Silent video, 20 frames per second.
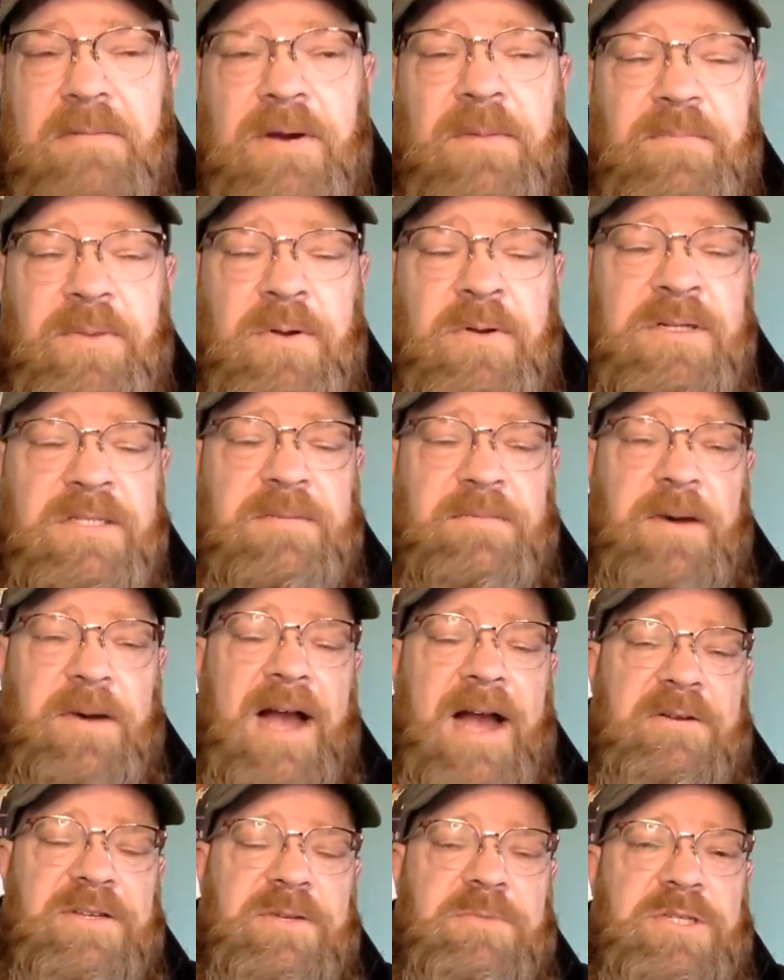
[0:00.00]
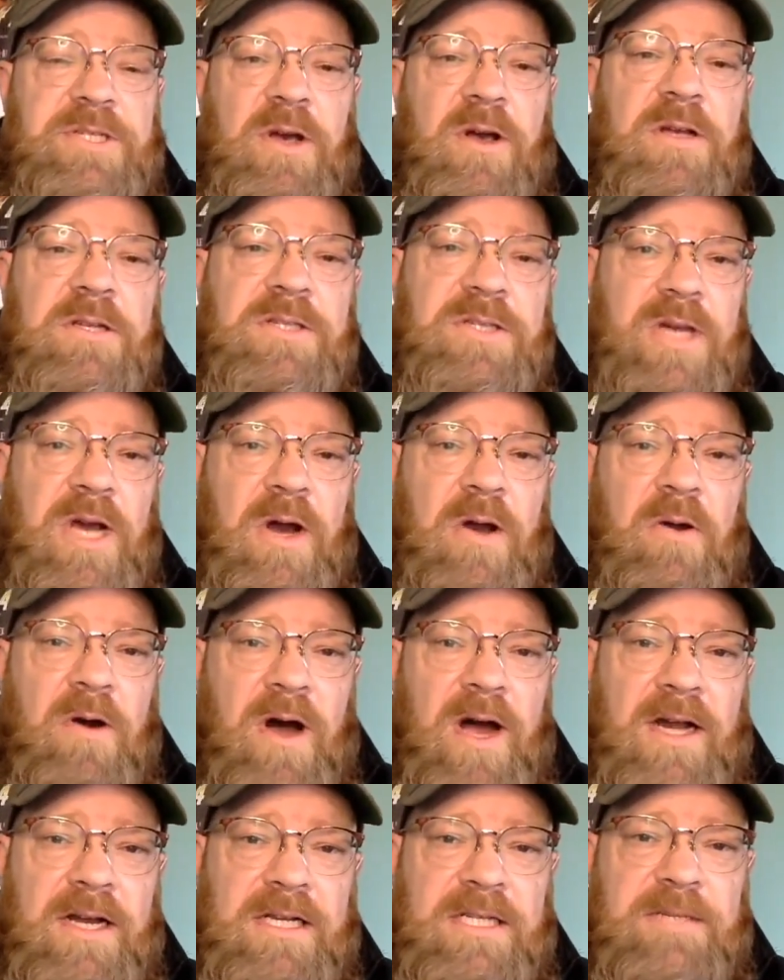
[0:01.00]
But Boudin's hypocrisy was also
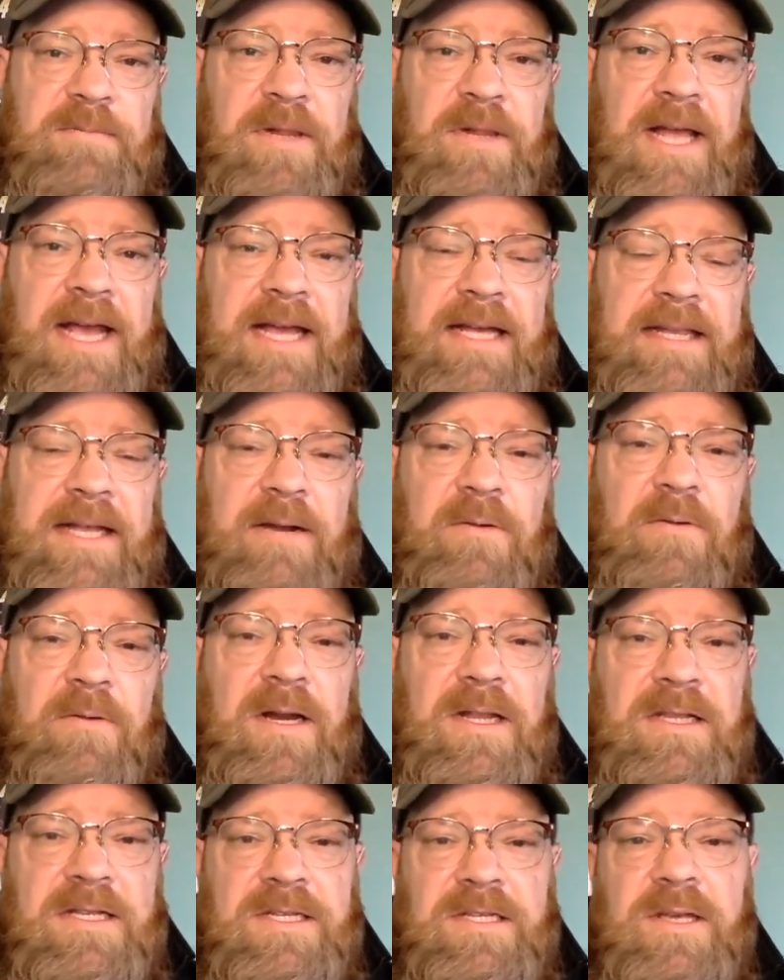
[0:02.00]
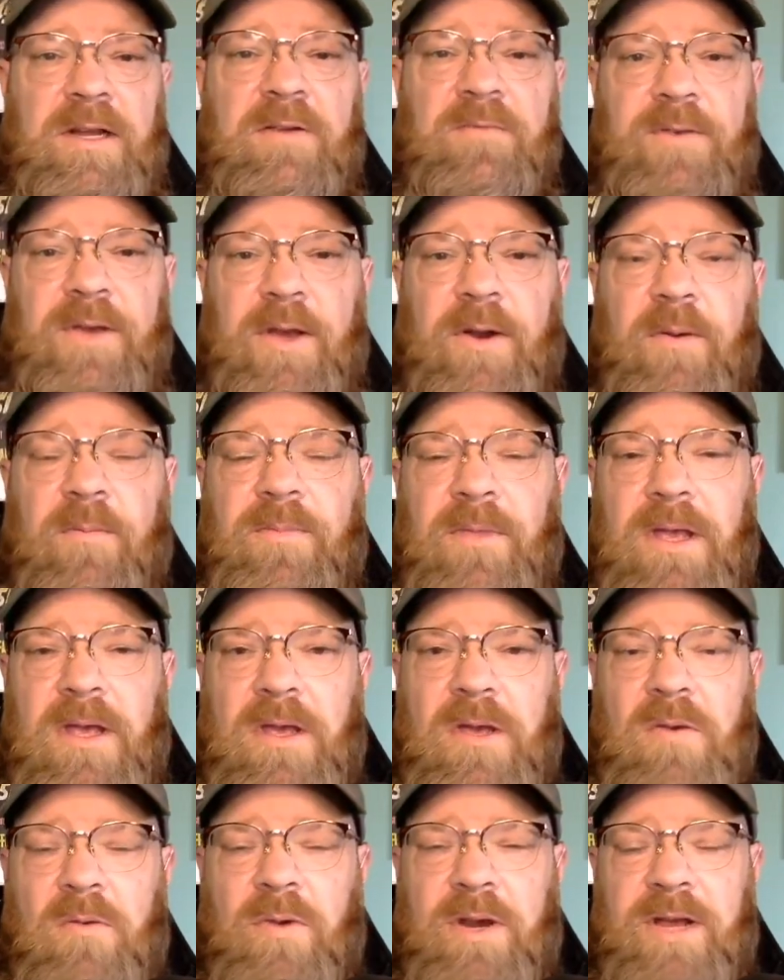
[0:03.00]
on display later on in this interview
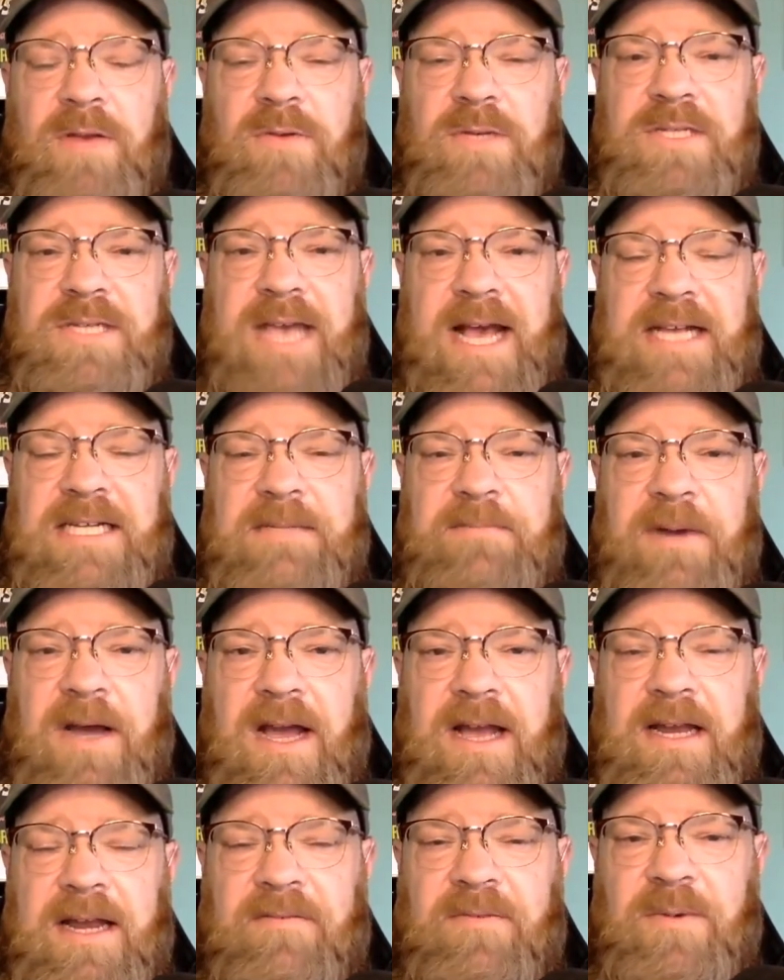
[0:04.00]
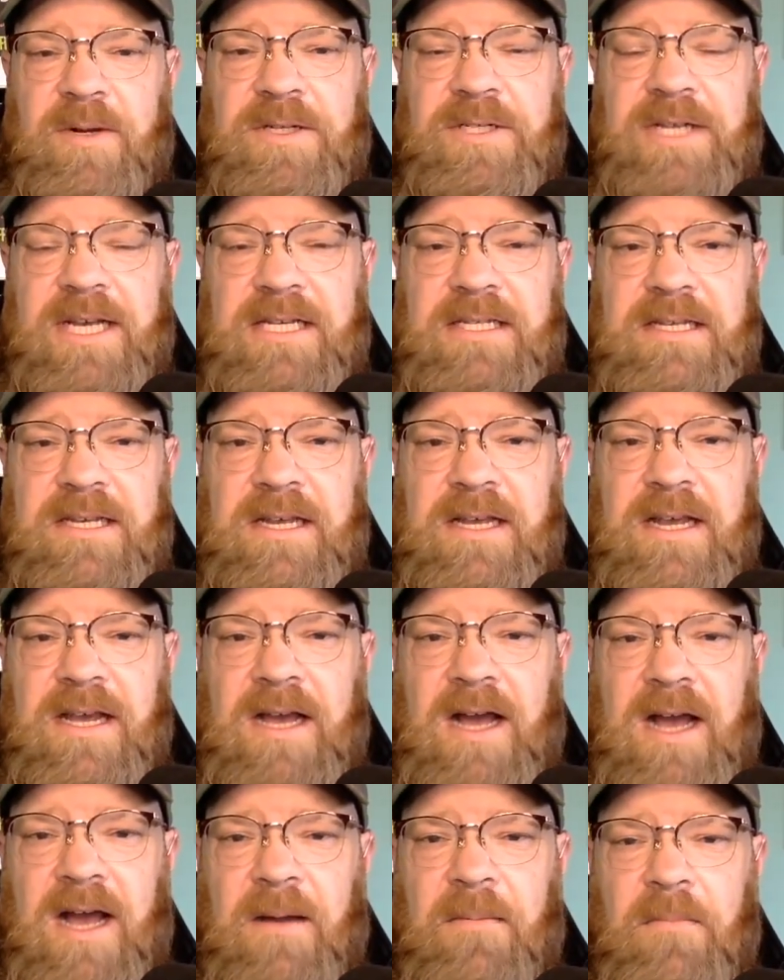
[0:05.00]
when he was asked by David Marchese,
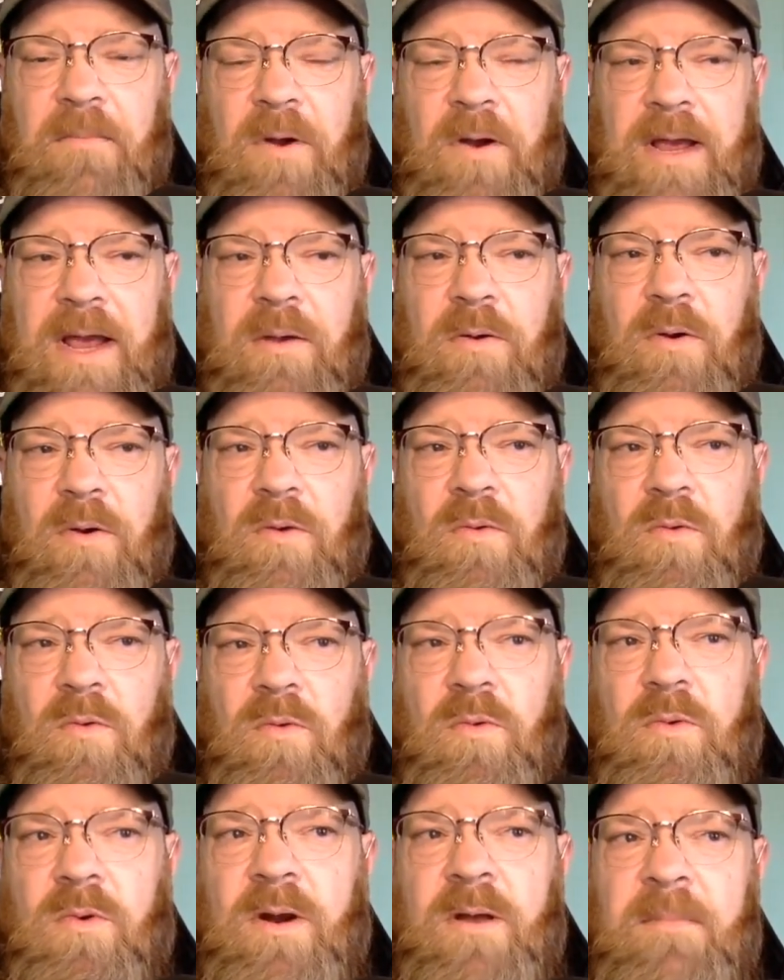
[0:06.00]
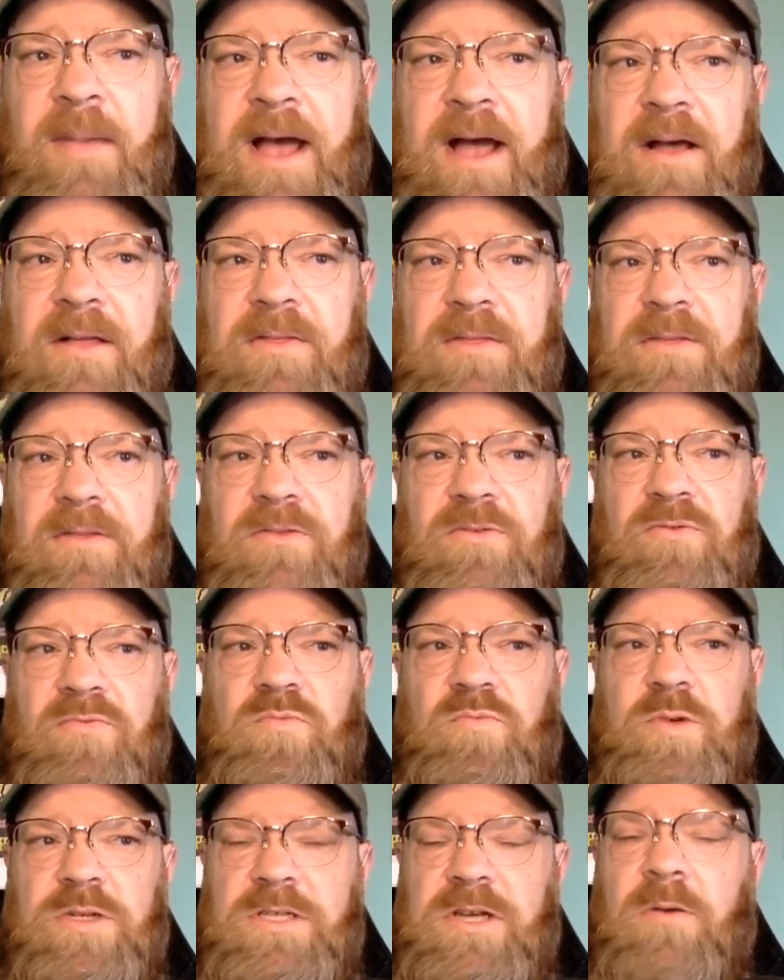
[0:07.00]
okay, what about
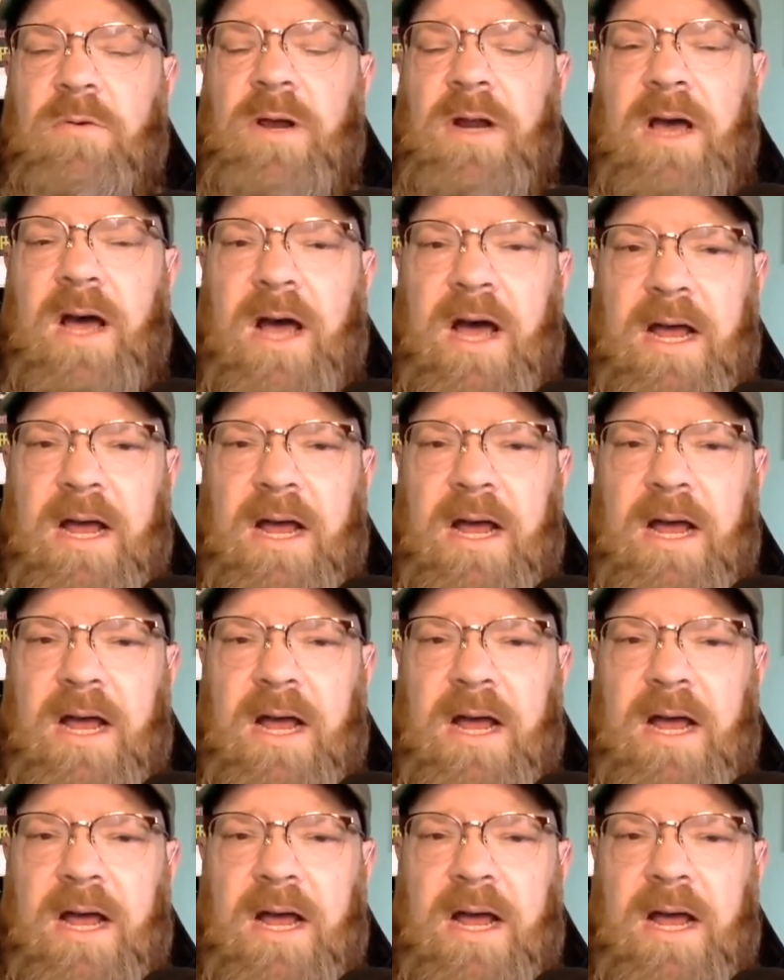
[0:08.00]
what's going